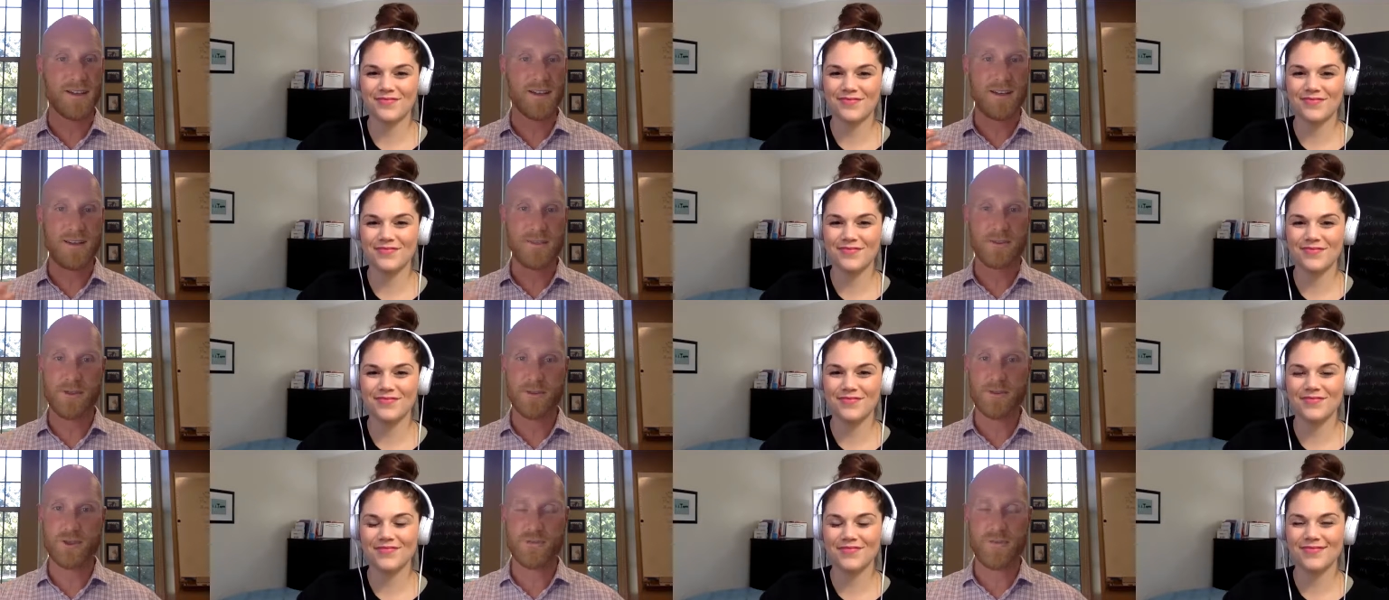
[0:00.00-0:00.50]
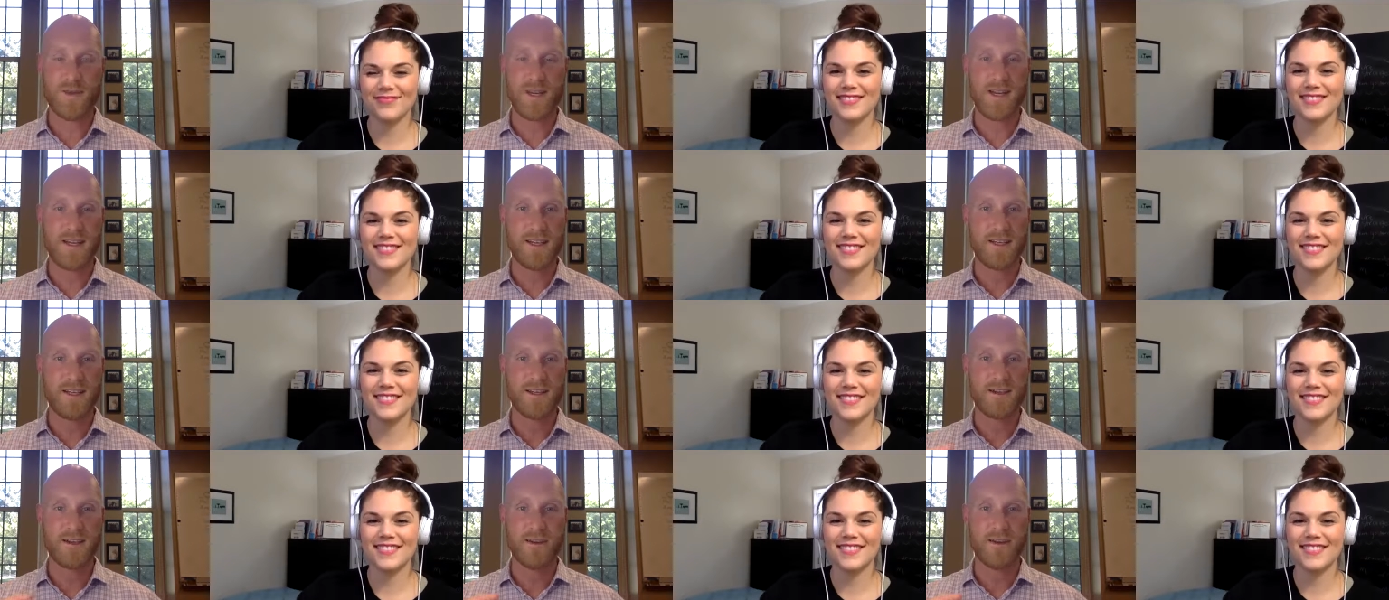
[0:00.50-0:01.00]
Speaker 1: social
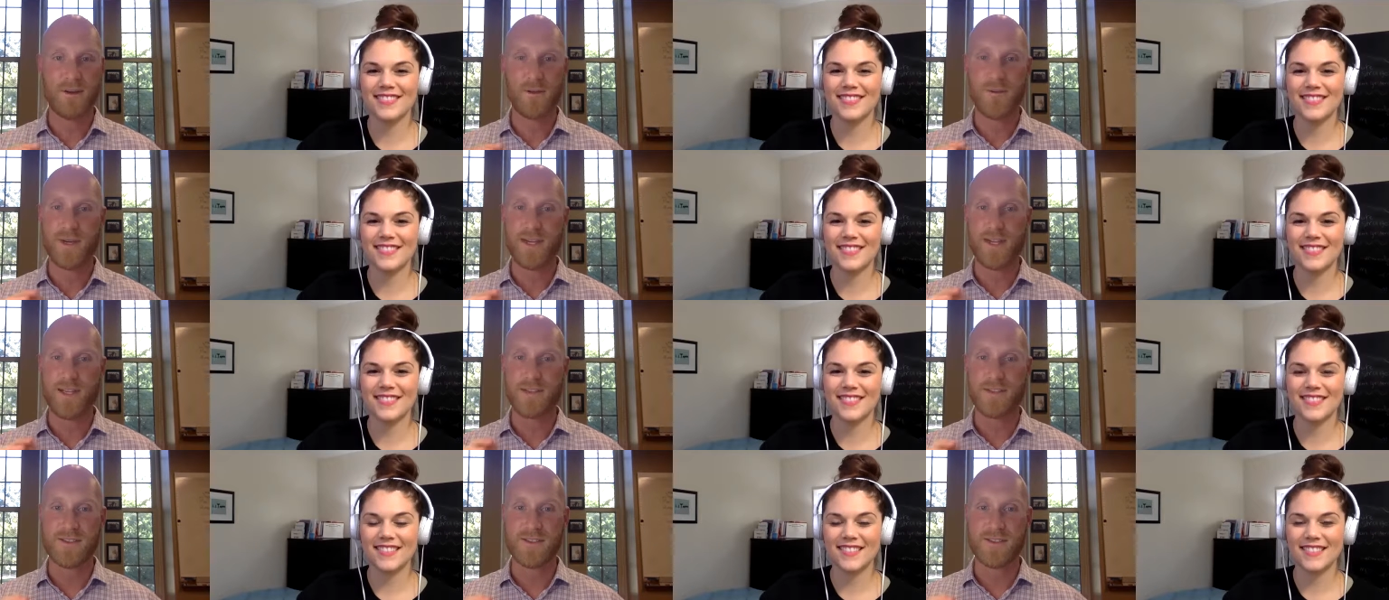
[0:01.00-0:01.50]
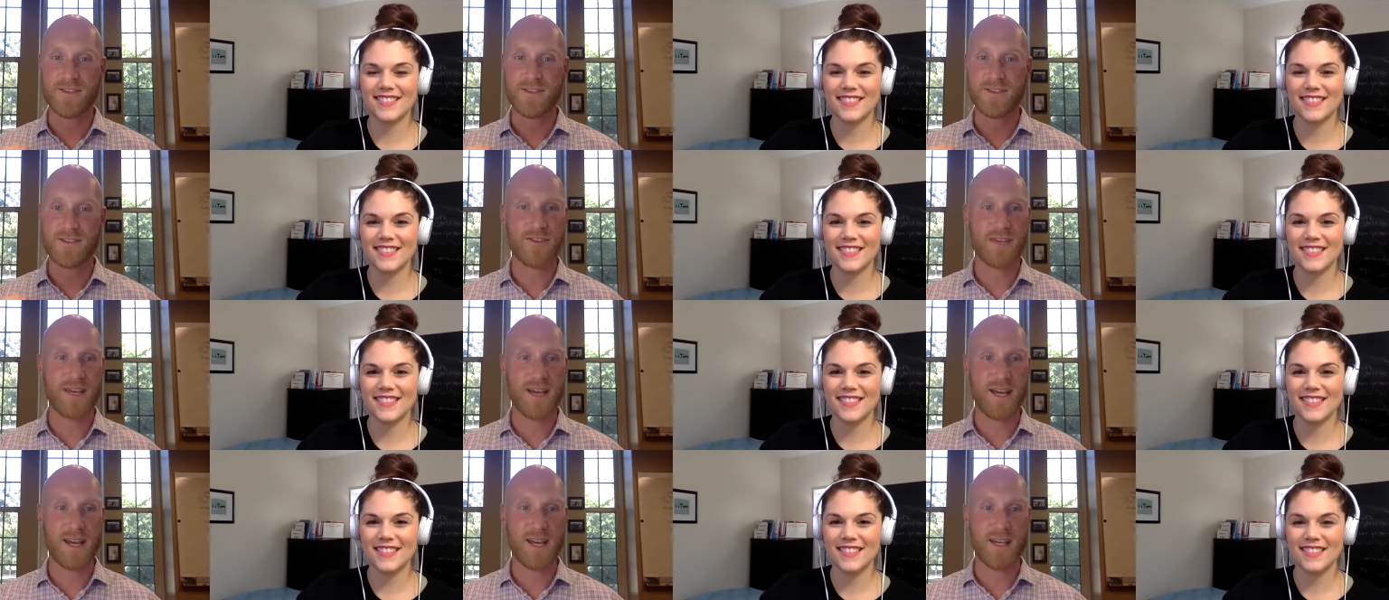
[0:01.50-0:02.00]
media or we can send you
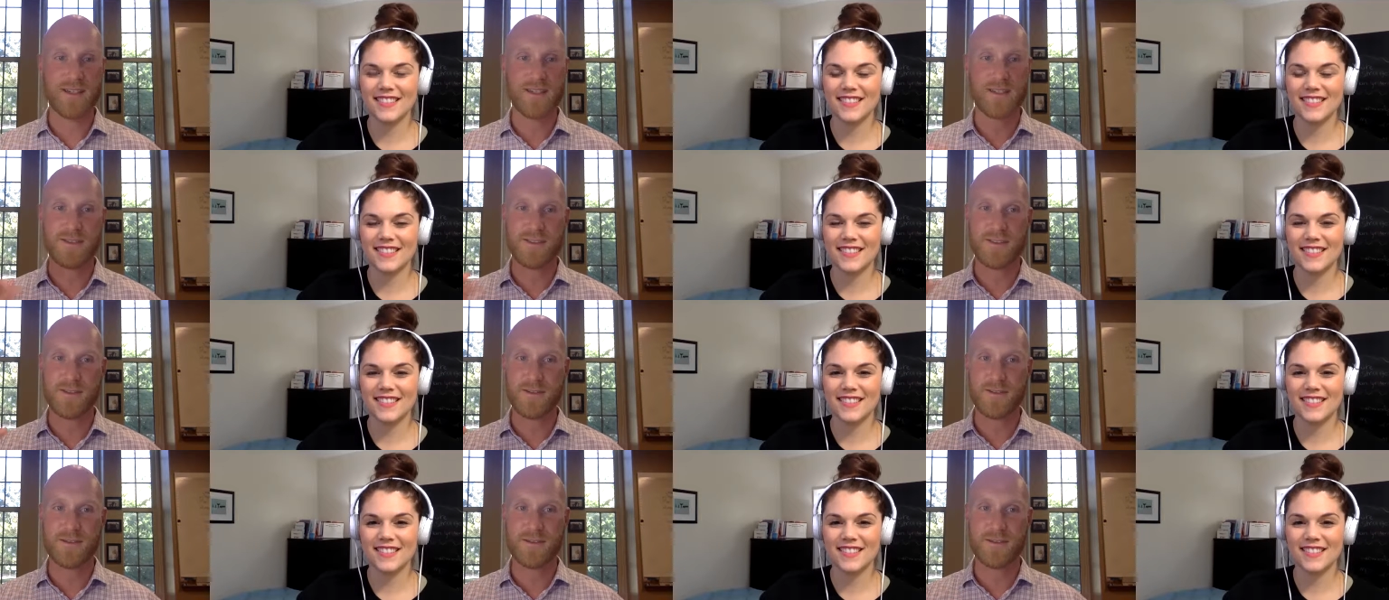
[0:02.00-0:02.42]
guys to the